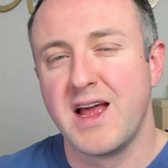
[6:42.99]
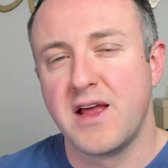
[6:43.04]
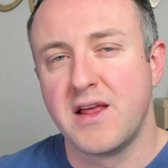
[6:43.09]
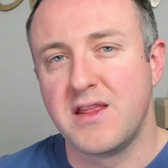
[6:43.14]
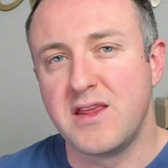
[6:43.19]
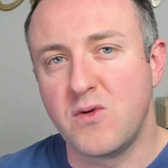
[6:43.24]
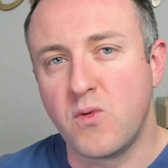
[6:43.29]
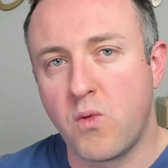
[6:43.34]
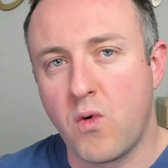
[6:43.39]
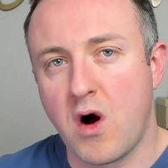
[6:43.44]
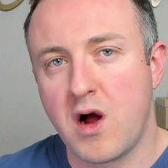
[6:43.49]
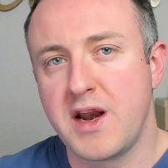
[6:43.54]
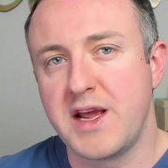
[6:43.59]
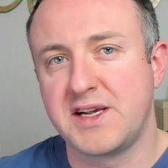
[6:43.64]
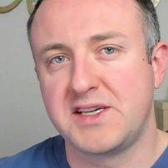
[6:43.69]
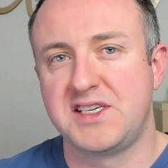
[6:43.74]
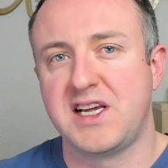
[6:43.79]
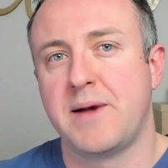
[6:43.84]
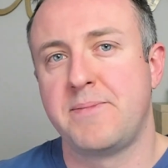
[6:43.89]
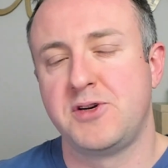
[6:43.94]
The one
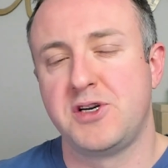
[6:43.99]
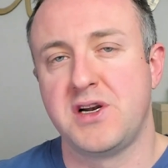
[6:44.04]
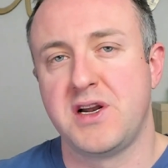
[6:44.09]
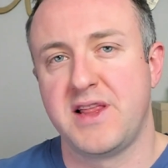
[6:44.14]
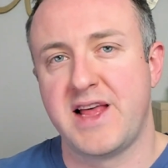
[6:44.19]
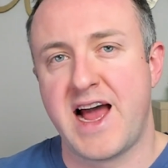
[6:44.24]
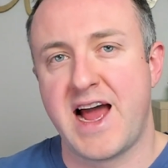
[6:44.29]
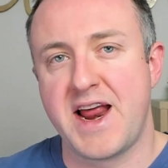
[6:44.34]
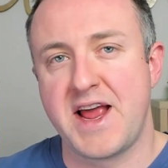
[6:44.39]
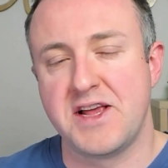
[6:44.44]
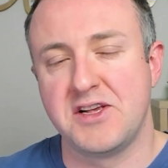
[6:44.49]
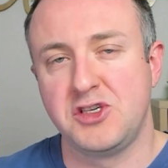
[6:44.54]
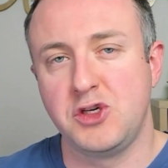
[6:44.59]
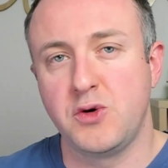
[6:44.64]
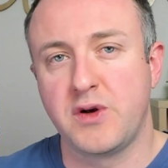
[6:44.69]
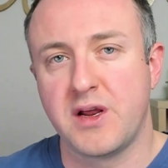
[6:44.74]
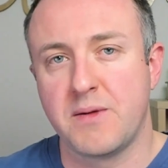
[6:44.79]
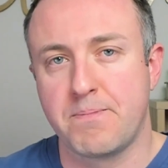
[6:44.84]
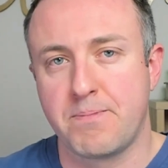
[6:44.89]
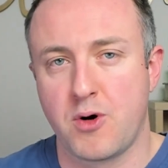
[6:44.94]
exception to that is you
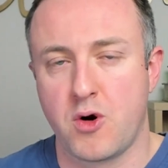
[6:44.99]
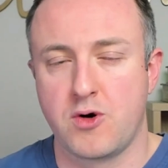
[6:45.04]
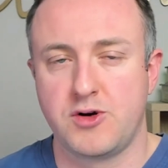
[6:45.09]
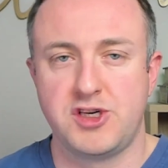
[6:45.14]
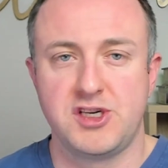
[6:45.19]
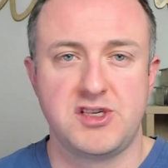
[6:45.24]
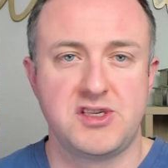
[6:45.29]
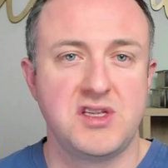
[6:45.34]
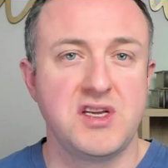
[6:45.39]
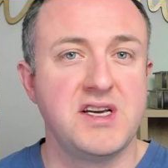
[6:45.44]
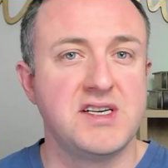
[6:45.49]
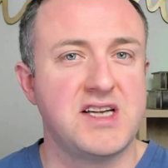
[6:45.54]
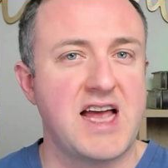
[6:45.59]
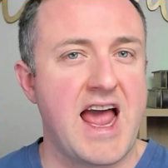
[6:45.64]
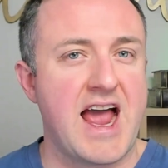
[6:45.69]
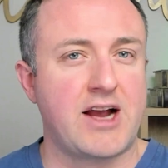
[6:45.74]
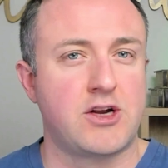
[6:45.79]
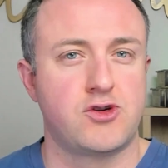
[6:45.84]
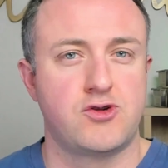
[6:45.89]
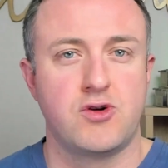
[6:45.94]
can purchase these
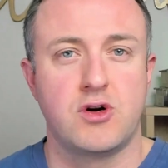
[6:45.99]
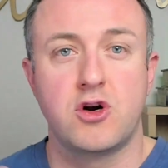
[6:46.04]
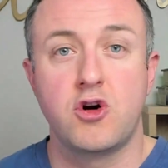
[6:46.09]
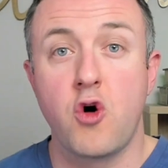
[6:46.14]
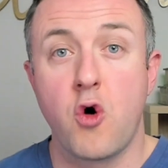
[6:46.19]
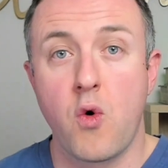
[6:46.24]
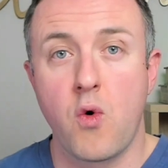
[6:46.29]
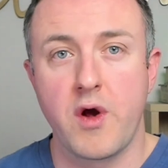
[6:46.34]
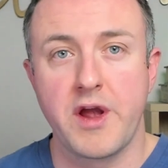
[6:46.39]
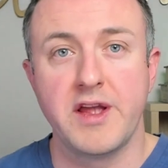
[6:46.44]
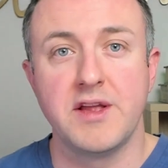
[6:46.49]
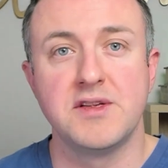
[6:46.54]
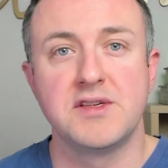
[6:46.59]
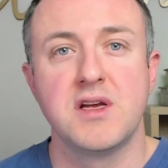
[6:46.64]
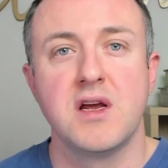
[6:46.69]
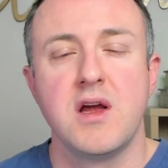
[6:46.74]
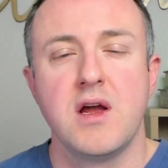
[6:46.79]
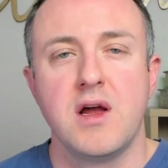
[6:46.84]
extra coins